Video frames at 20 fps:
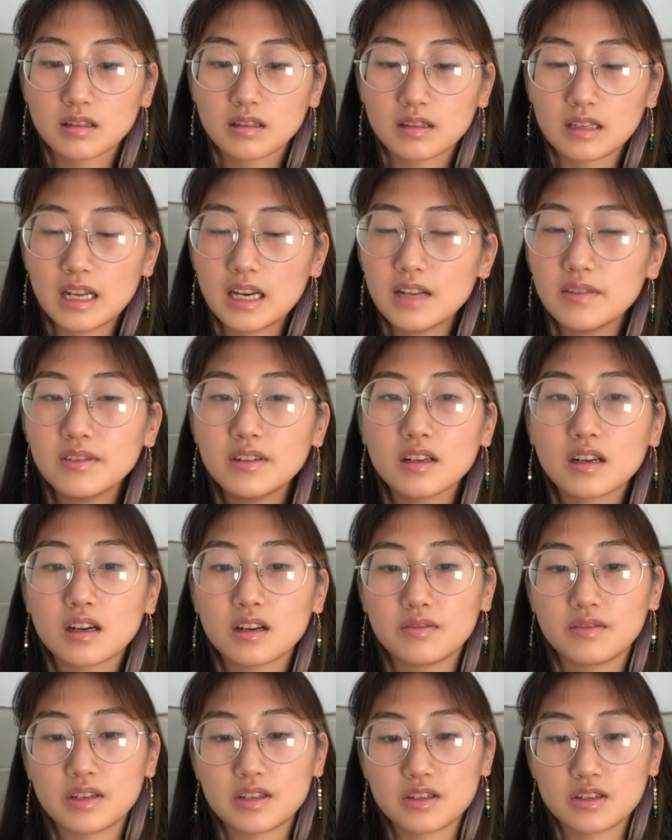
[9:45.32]
Not even
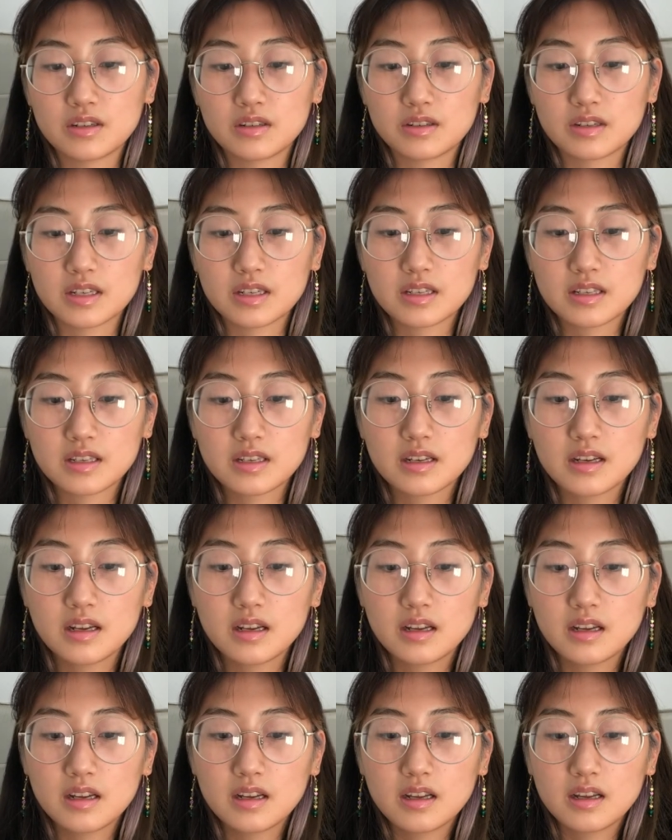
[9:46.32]
unconventional, just
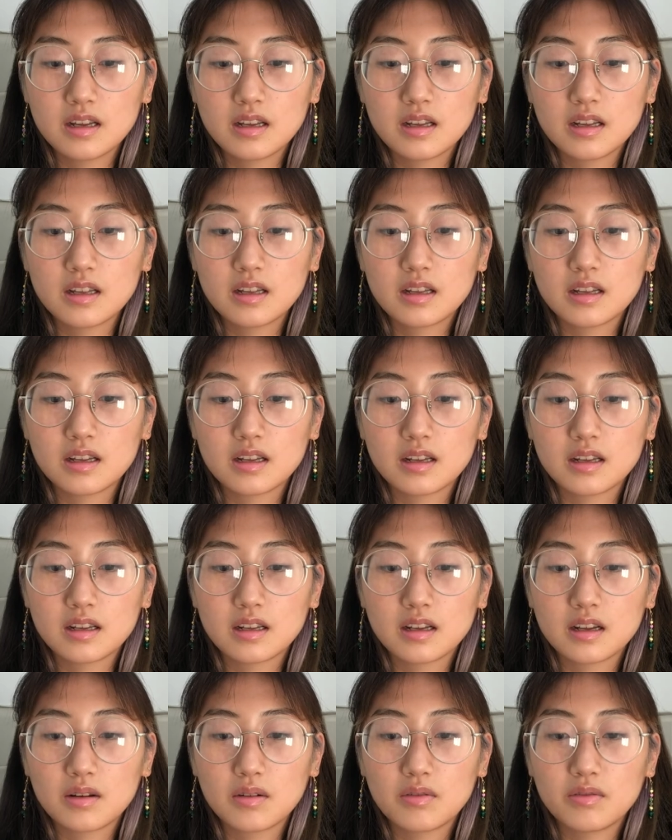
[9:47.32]

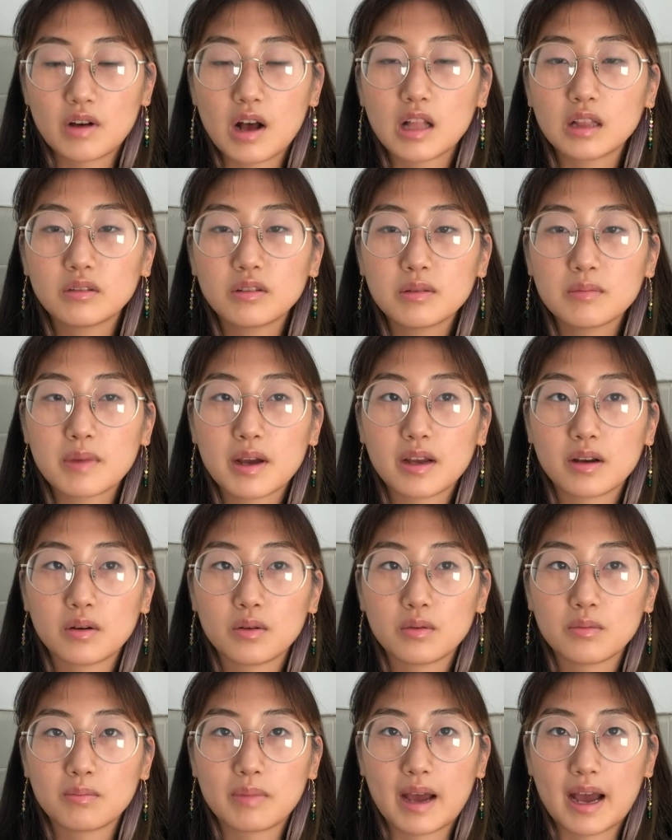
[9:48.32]
following my
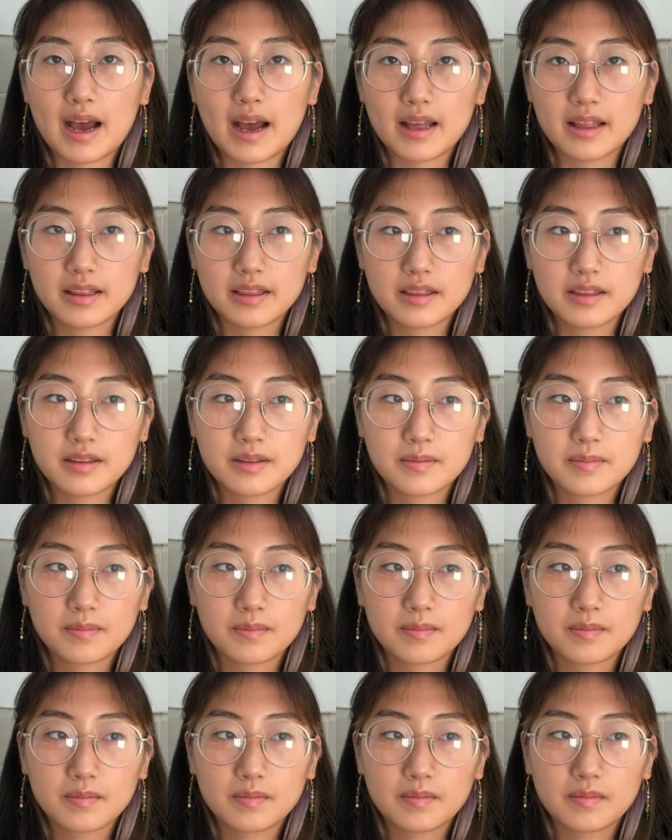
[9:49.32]
own path
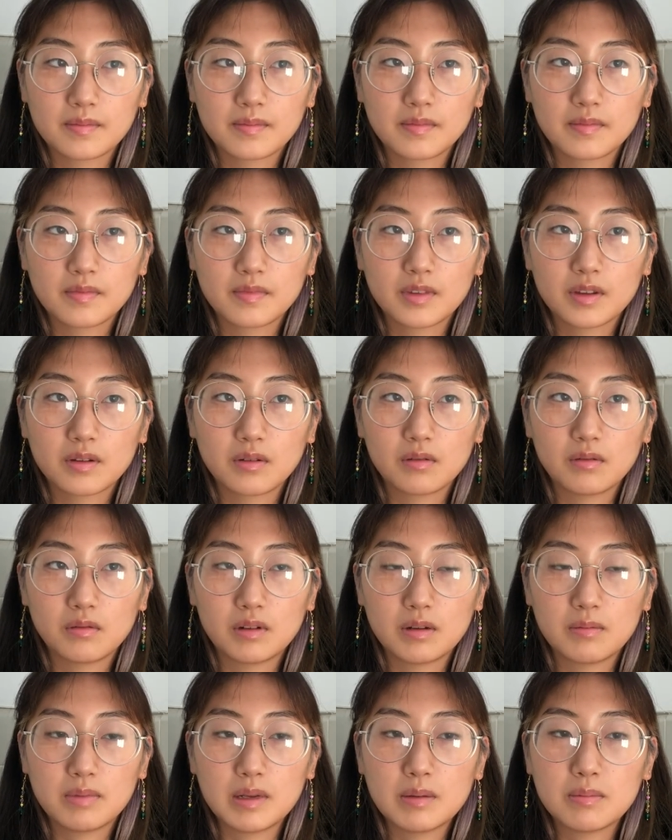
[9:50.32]

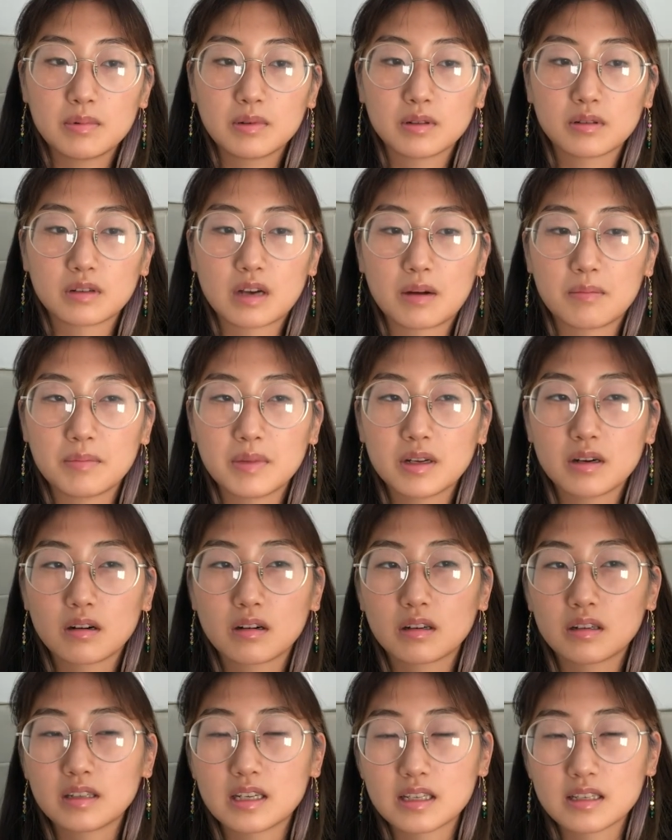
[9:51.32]
when people around me
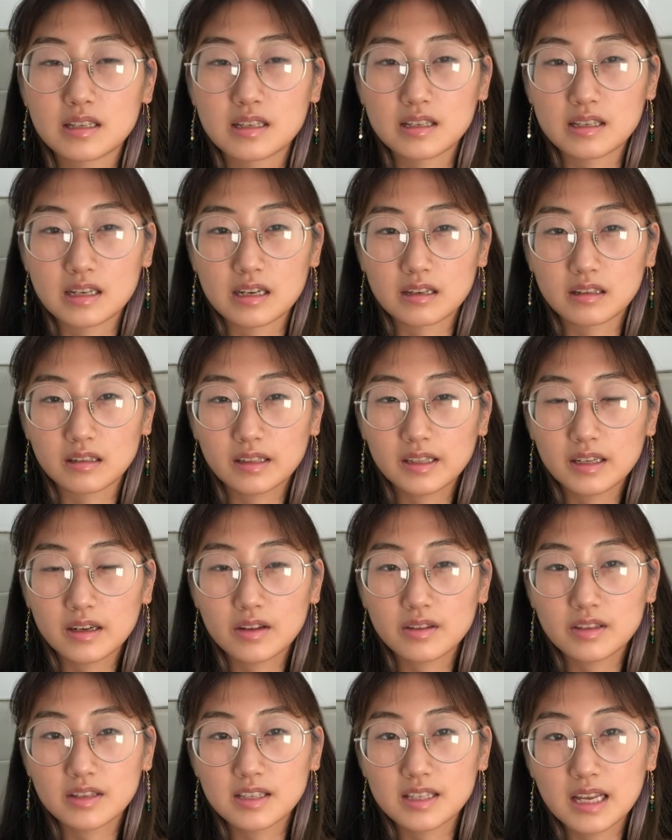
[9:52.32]
aren't necessarily
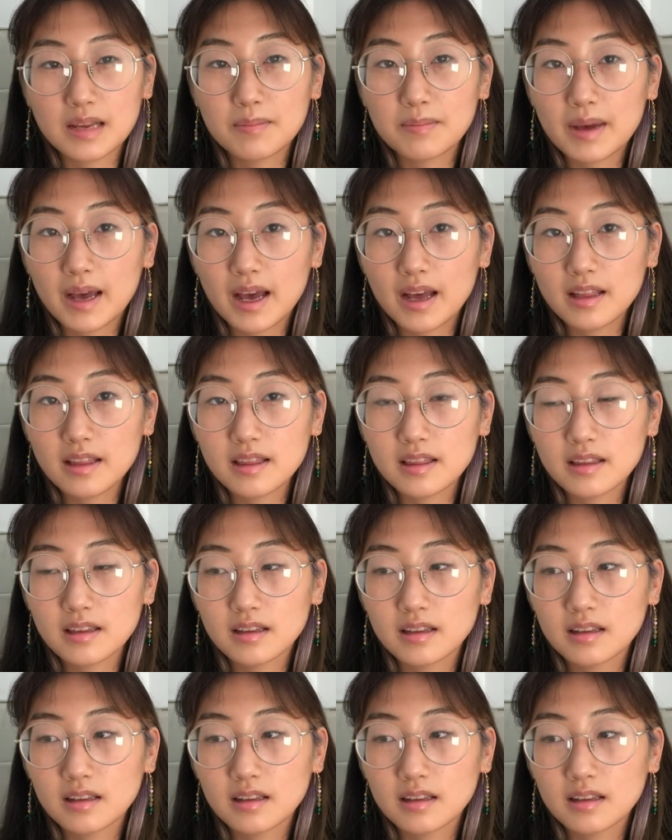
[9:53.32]
on the same path.